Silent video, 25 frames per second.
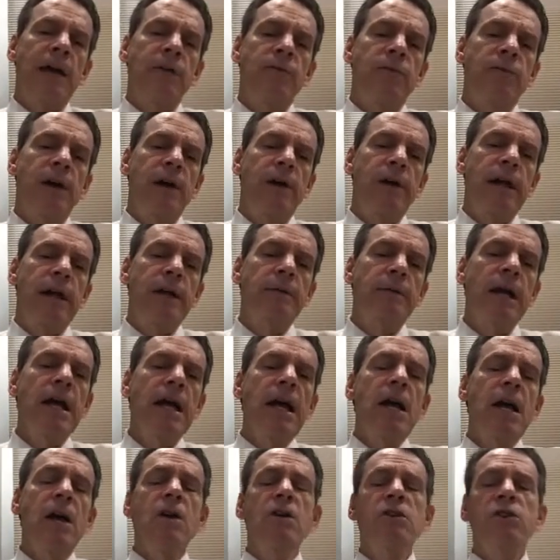variant.
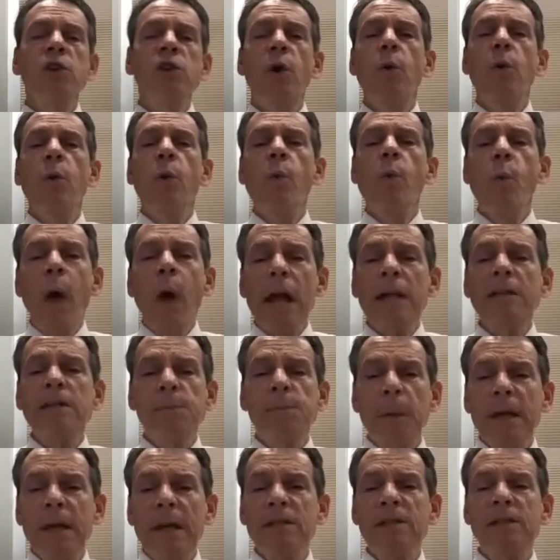So wet
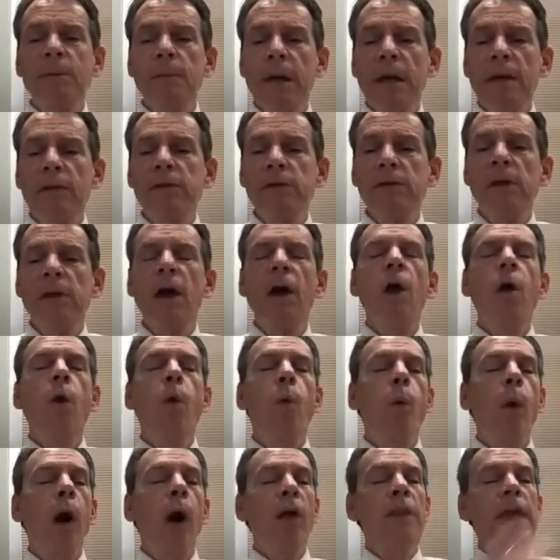specimens,
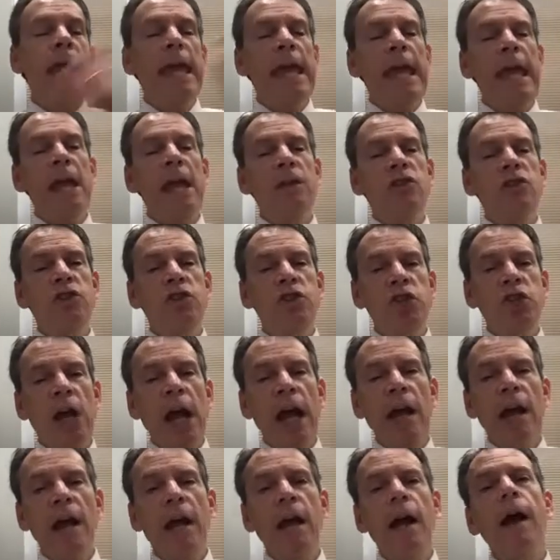while they can
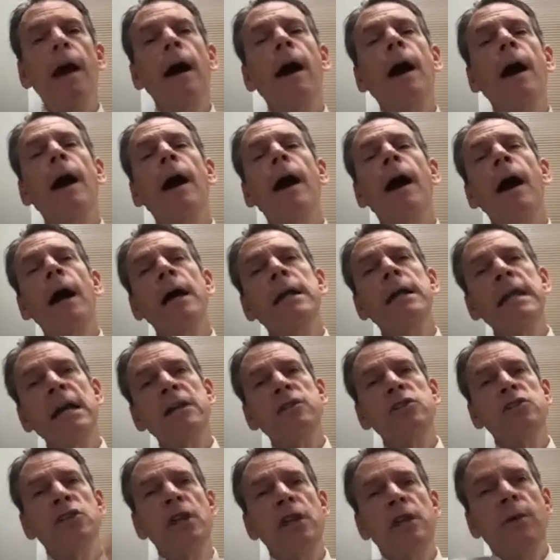check a
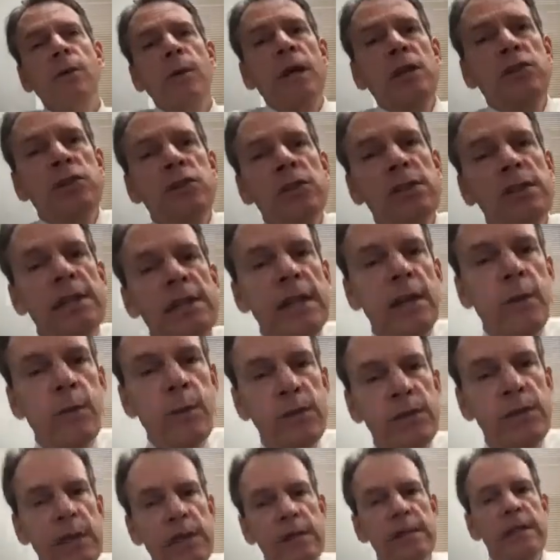next generation
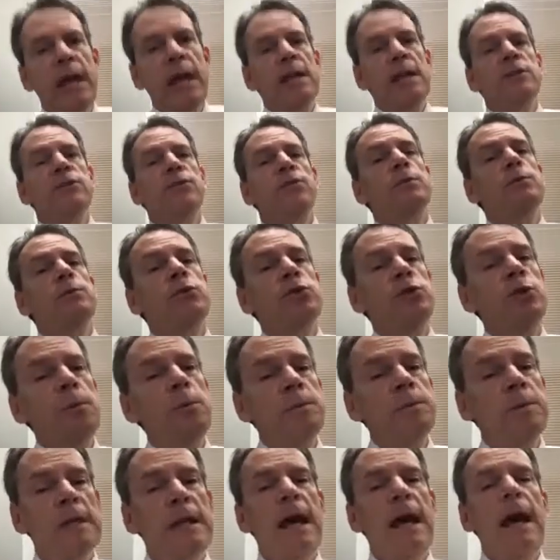sequencing test from
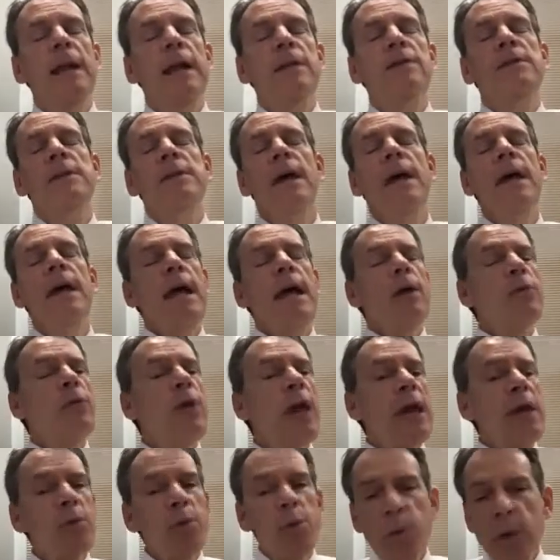soup to nuts,
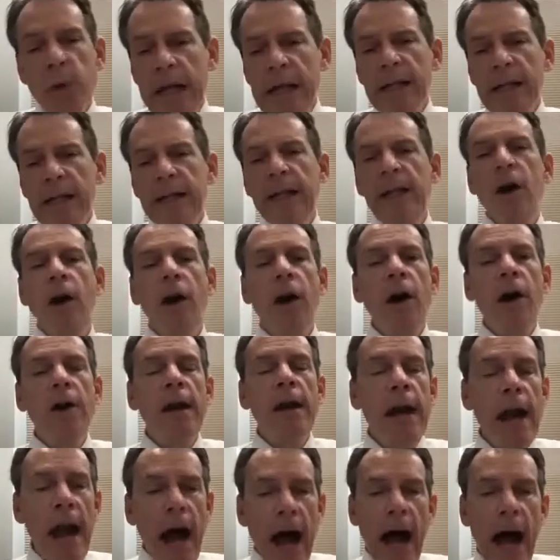they really are
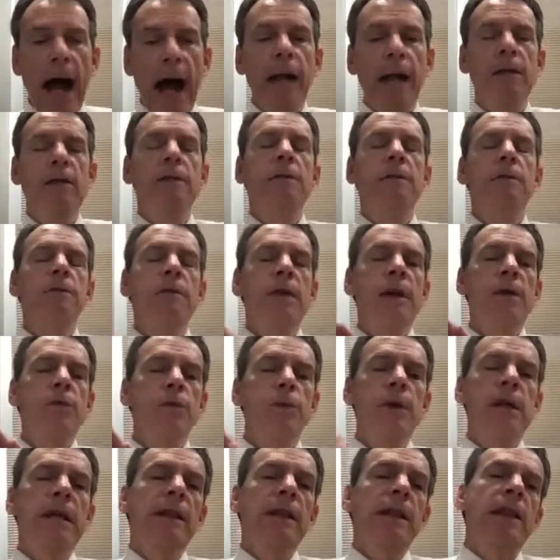not.
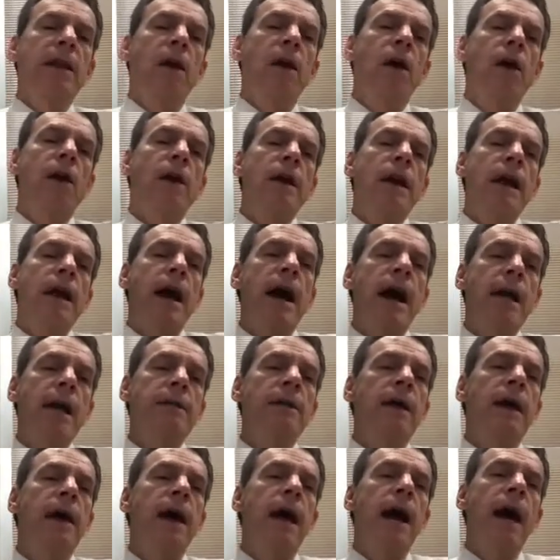
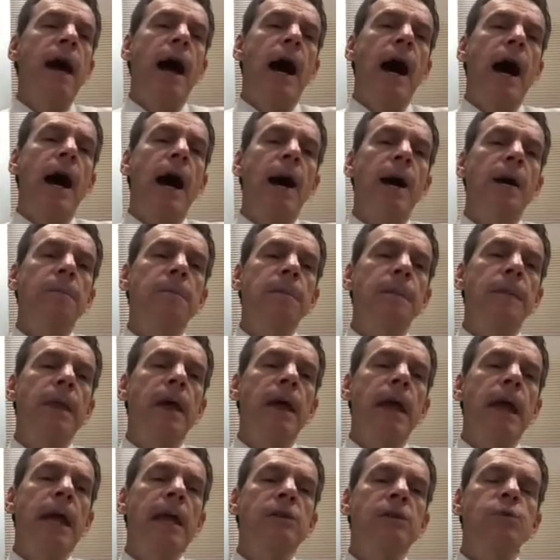
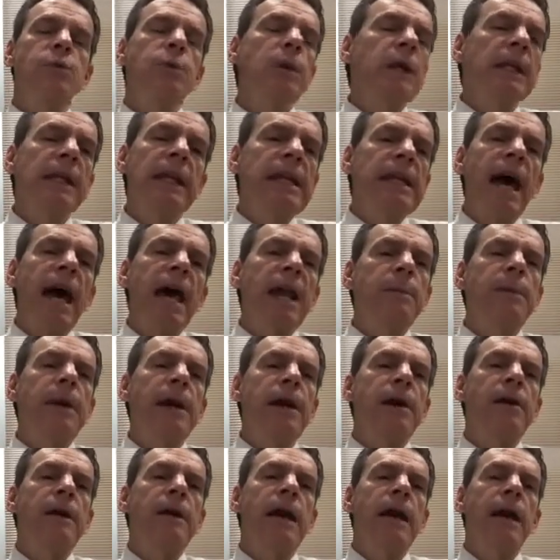It's really not a
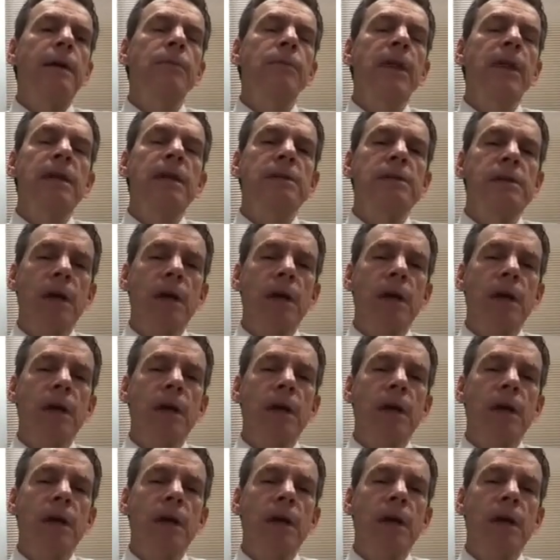paradigm that is